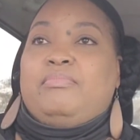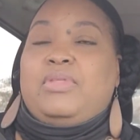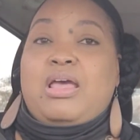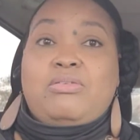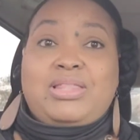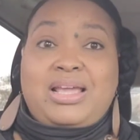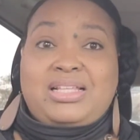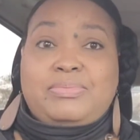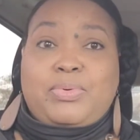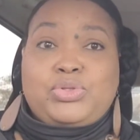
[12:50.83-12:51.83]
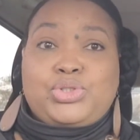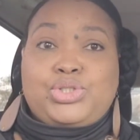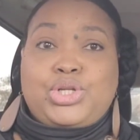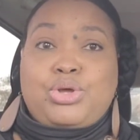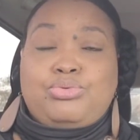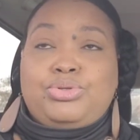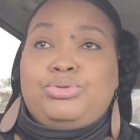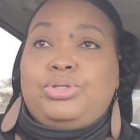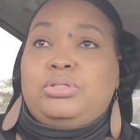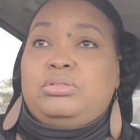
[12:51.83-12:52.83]
Y'all think it's supposed to snow,
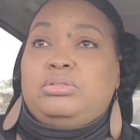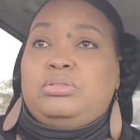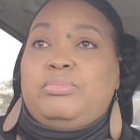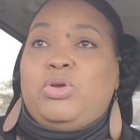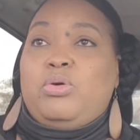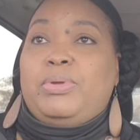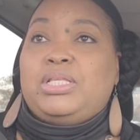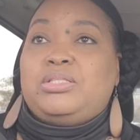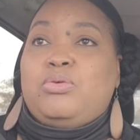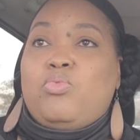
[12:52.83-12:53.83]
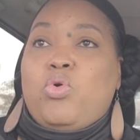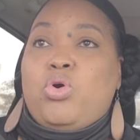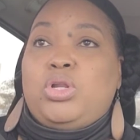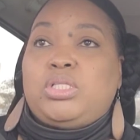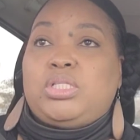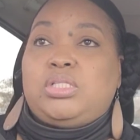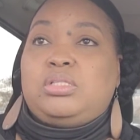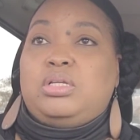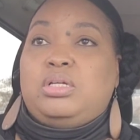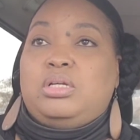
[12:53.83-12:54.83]
do you? Let me go get some waters and
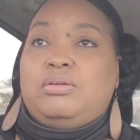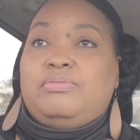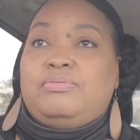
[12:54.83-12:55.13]
stuff.